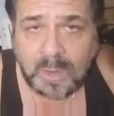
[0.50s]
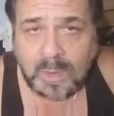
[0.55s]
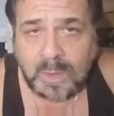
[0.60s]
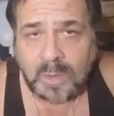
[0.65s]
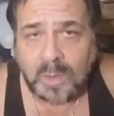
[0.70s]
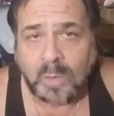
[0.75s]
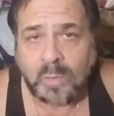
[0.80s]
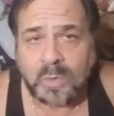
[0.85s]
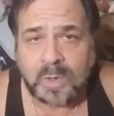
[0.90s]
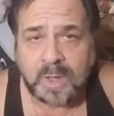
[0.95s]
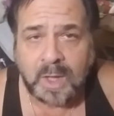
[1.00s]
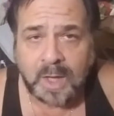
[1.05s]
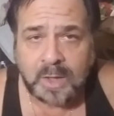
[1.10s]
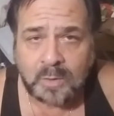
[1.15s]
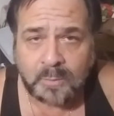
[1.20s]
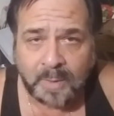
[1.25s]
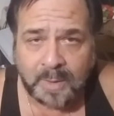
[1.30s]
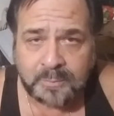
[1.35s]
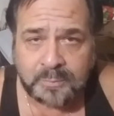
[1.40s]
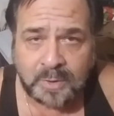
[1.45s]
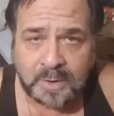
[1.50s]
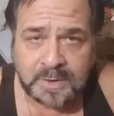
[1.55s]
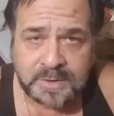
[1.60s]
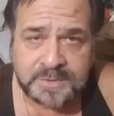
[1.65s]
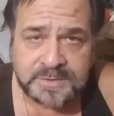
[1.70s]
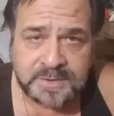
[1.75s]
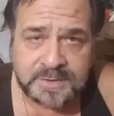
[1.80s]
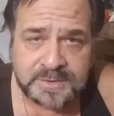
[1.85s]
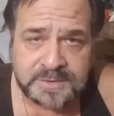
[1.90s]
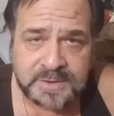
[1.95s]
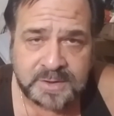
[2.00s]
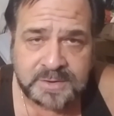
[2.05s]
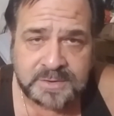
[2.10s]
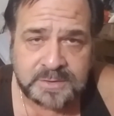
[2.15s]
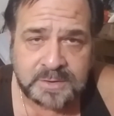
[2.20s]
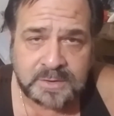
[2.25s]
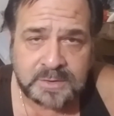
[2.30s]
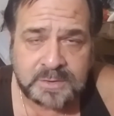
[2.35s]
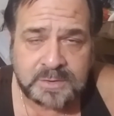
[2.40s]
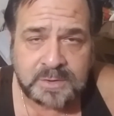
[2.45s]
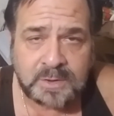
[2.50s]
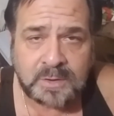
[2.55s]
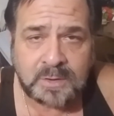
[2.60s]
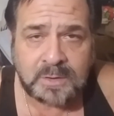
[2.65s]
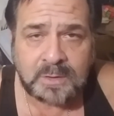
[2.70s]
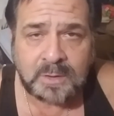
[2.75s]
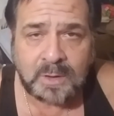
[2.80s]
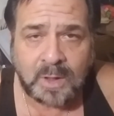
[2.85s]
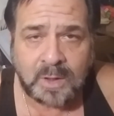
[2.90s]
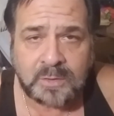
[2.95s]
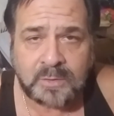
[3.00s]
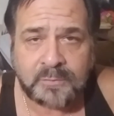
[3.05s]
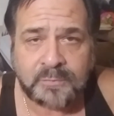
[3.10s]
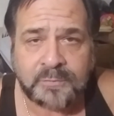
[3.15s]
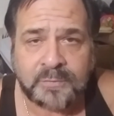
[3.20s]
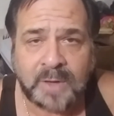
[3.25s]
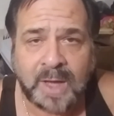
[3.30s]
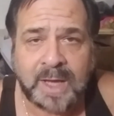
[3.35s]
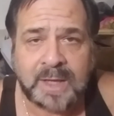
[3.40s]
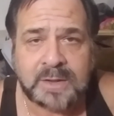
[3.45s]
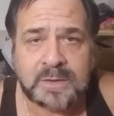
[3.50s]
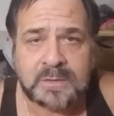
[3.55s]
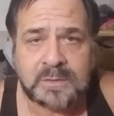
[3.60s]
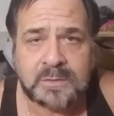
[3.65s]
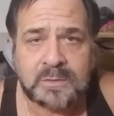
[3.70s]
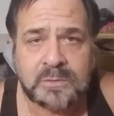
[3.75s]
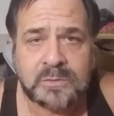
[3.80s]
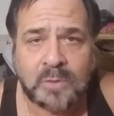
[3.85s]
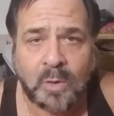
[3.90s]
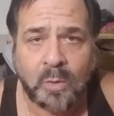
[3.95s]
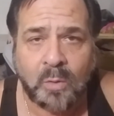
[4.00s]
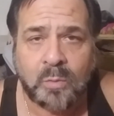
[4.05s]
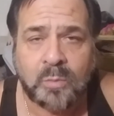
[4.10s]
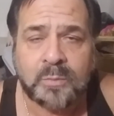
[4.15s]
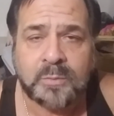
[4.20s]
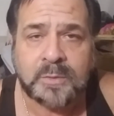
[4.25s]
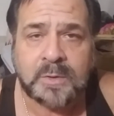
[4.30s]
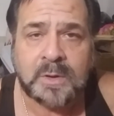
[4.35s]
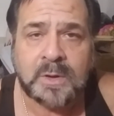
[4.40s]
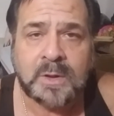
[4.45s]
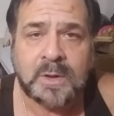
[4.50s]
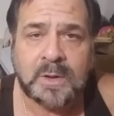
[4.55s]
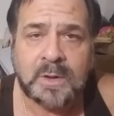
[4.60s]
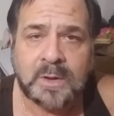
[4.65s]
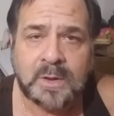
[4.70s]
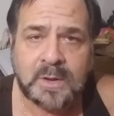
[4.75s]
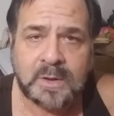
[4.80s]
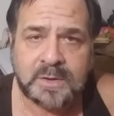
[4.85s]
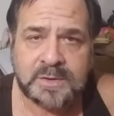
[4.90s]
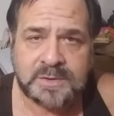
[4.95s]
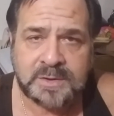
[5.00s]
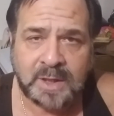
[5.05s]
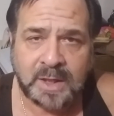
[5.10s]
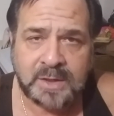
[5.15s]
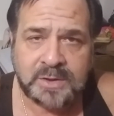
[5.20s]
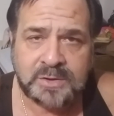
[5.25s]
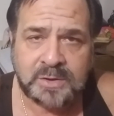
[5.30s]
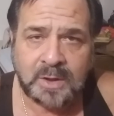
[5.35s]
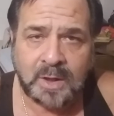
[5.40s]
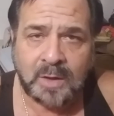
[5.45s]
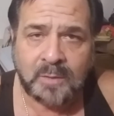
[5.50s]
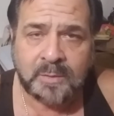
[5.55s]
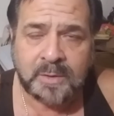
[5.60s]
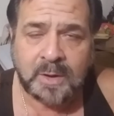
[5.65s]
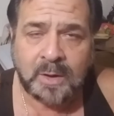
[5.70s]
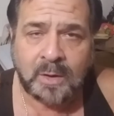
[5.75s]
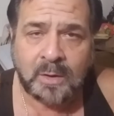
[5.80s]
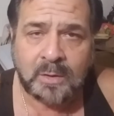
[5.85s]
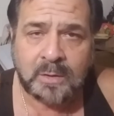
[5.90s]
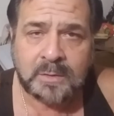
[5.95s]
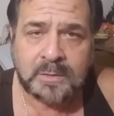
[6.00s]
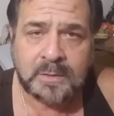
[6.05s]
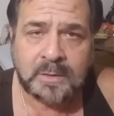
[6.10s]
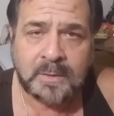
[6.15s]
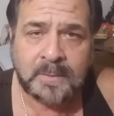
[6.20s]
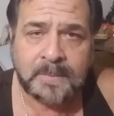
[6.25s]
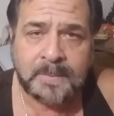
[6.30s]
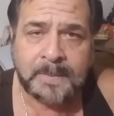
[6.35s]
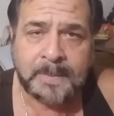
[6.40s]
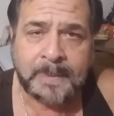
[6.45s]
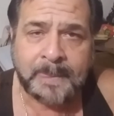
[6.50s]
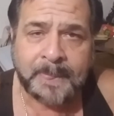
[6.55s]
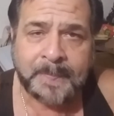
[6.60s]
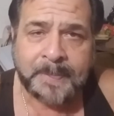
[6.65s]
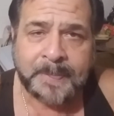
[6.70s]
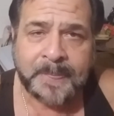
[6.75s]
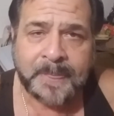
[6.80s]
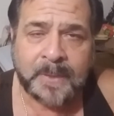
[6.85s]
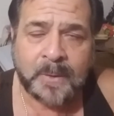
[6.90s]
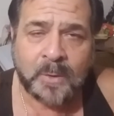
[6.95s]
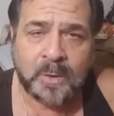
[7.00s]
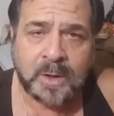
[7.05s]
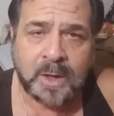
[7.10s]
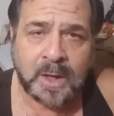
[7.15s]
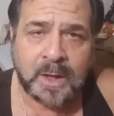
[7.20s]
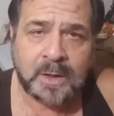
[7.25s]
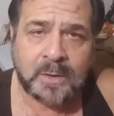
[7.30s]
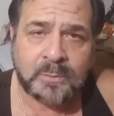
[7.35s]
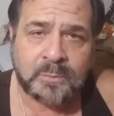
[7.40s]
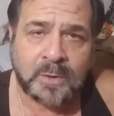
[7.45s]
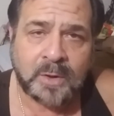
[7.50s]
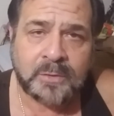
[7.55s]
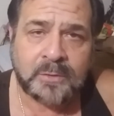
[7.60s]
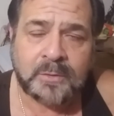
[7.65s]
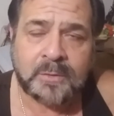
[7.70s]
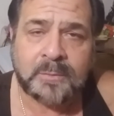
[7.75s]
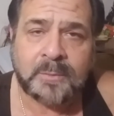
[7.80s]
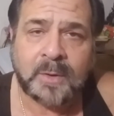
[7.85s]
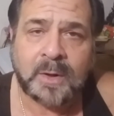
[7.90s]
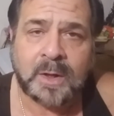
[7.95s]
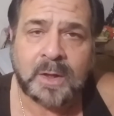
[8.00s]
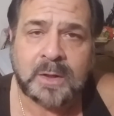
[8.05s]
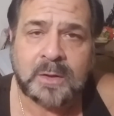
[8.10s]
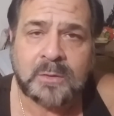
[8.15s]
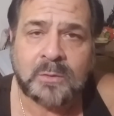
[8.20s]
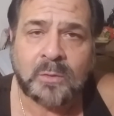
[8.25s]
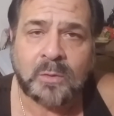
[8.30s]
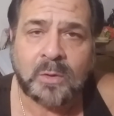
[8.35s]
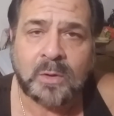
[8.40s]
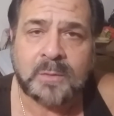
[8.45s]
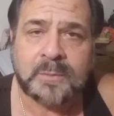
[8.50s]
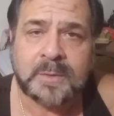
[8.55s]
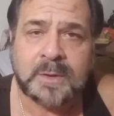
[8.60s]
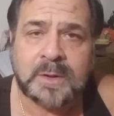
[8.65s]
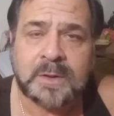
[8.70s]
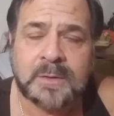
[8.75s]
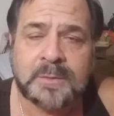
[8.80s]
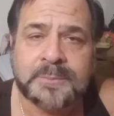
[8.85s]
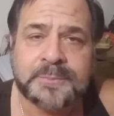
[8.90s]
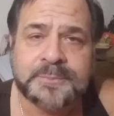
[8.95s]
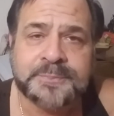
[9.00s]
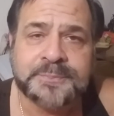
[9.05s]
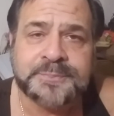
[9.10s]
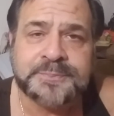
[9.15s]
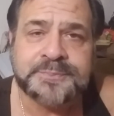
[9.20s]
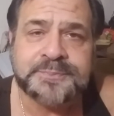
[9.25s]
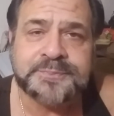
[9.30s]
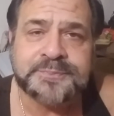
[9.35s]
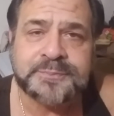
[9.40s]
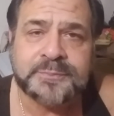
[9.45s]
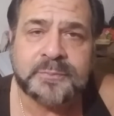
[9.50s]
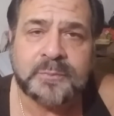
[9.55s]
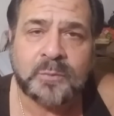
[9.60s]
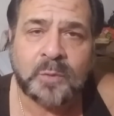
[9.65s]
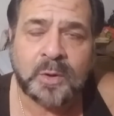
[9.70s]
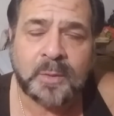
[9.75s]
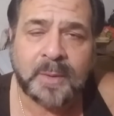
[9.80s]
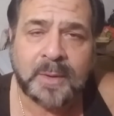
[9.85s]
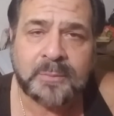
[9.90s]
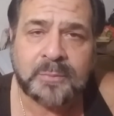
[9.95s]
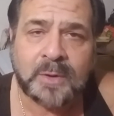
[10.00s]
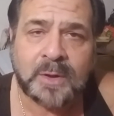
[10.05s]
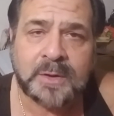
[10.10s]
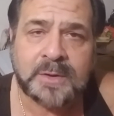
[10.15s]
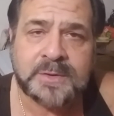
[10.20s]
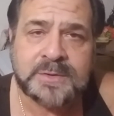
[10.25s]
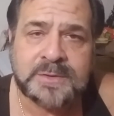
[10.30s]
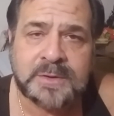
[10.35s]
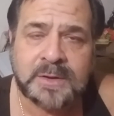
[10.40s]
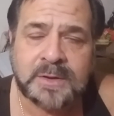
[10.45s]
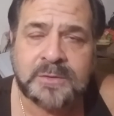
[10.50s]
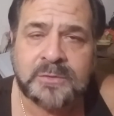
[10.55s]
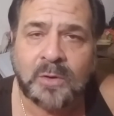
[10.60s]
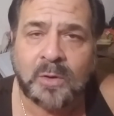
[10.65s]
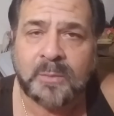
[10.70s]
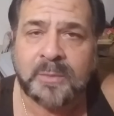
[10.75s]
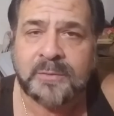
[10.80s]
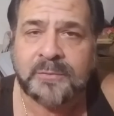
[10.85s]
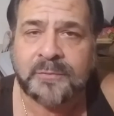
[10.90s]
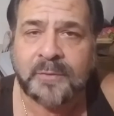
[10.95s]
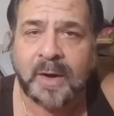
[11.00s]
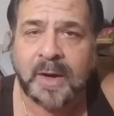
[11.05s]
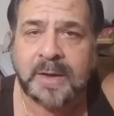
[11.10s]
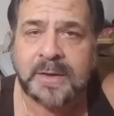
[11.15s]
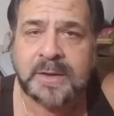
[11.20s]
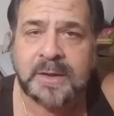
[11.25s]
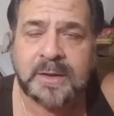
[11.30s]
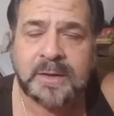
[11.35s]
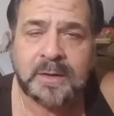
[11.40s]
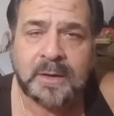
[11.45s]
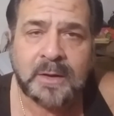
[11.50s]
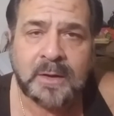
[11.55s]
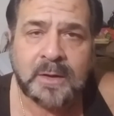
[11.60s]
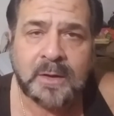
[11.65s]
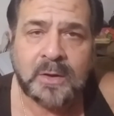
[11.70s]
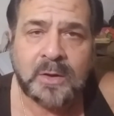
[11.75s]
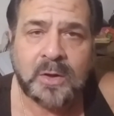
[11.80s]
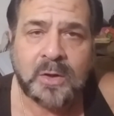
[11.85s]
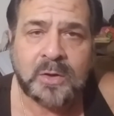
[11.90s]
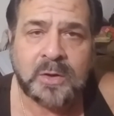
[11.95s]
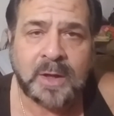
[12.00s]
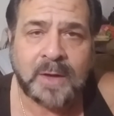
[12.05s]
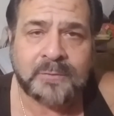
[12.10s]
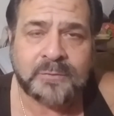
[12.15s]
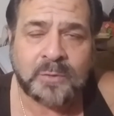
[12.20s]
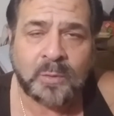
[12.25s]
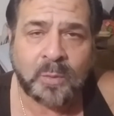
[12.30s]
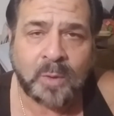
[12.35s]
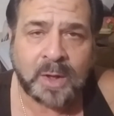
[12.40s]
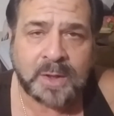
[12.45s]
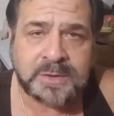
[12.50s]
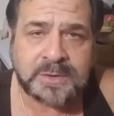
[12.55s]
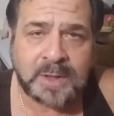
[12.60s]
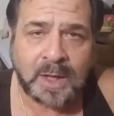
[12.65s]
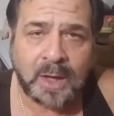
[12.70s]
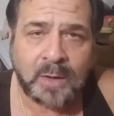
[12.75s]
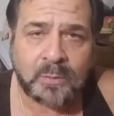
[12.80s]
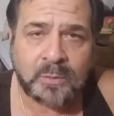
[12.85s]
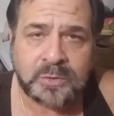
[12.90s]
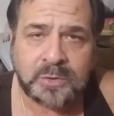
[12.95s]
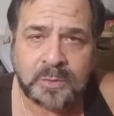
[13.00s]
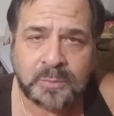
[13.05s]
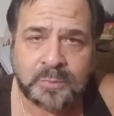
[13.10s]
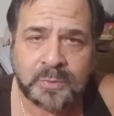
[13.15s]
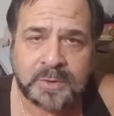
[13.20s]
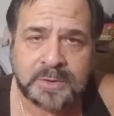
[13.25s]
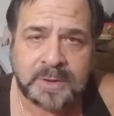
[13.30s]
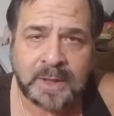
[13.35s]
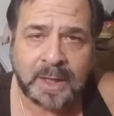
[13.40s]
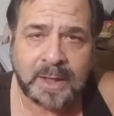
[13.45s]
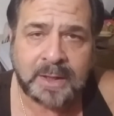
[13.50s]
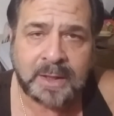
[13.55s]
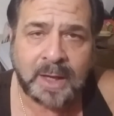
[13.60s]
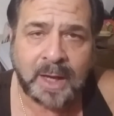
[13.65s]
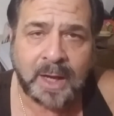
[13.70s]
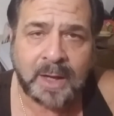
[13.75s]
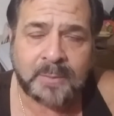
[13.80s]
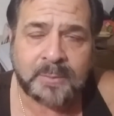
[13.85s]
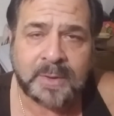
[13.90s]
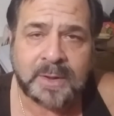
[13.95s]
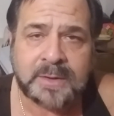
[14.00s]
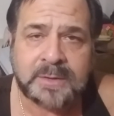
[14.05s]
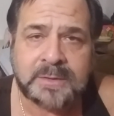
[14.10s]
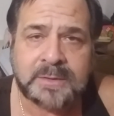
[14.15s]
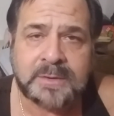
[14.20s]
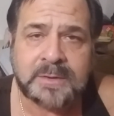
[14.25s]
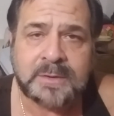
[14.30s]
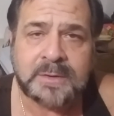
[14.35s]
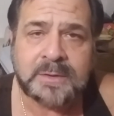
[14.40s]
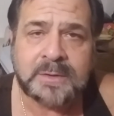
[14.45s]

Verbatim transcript: Hello again, all my brothers and sisters on the flat, domed, stationary earth. Okay, a brother of mine called me, one of my brothers, and he told me, Frankie, you have to watch out when you put that comment,